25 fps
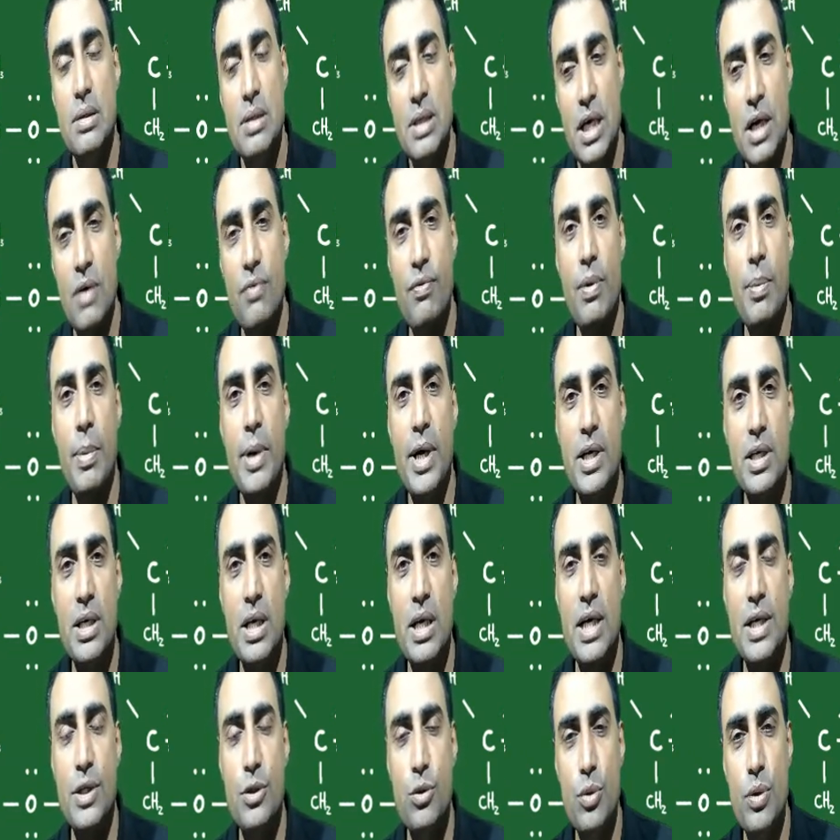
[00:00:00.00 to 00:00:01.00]
the alpha particle
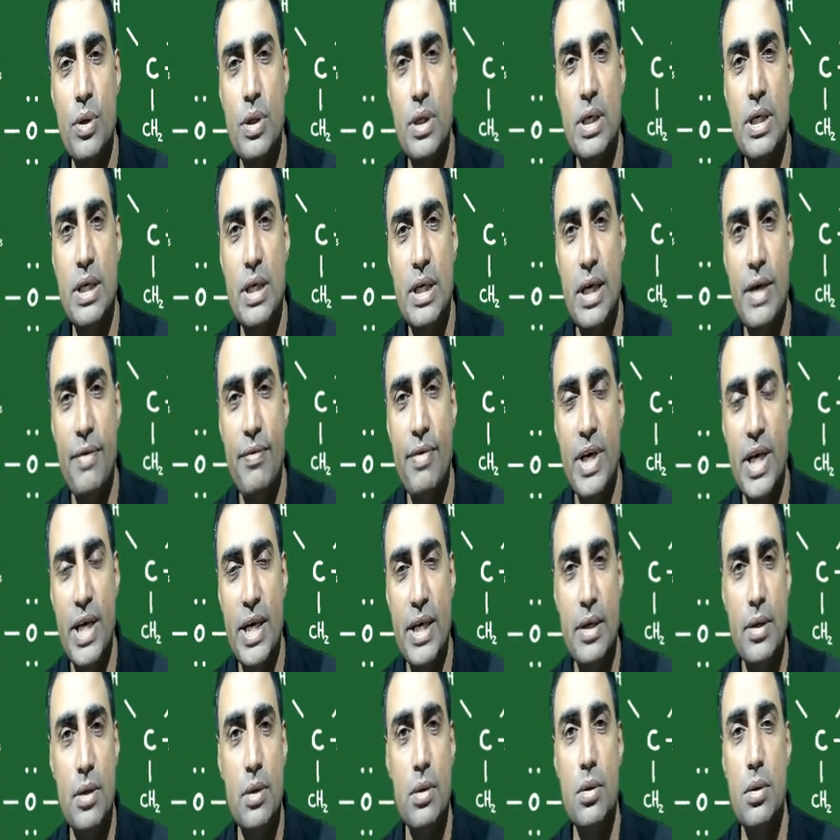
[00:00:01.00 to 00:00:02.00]
has to
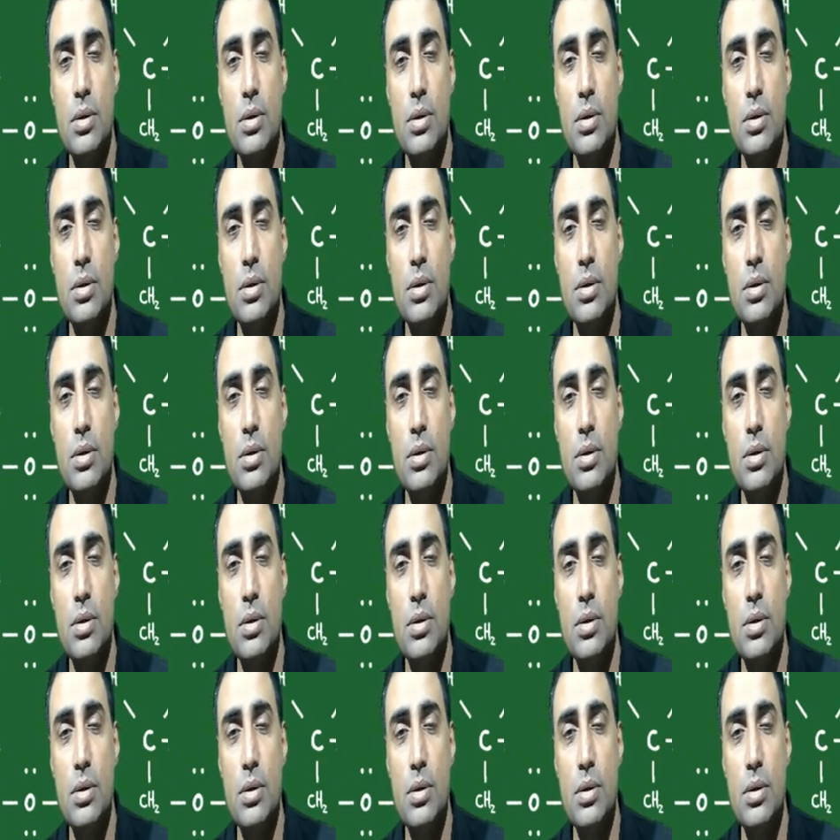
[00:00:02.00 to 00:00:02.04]
deviate.